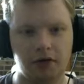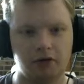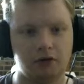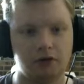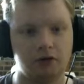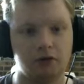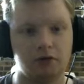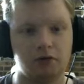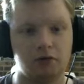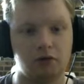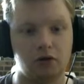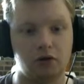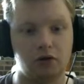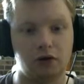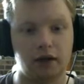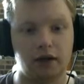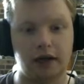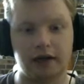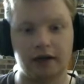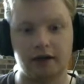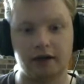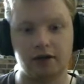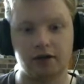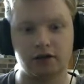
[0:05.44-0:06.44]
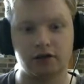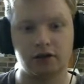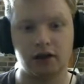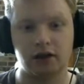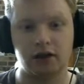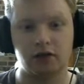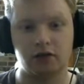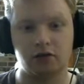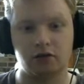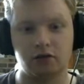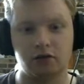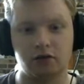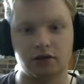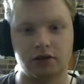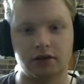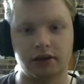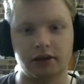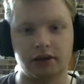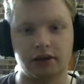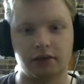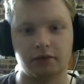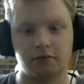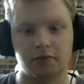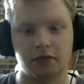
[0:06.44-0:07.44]
with some more LEGO Star Wars, the
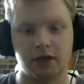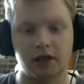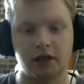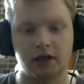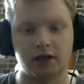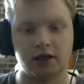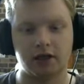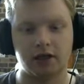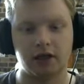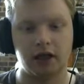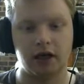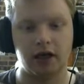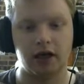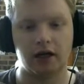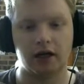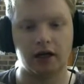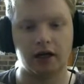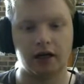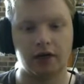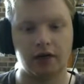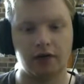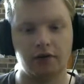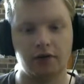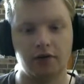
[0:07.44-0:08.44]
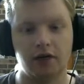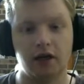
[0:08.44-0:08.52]
Complete Saga.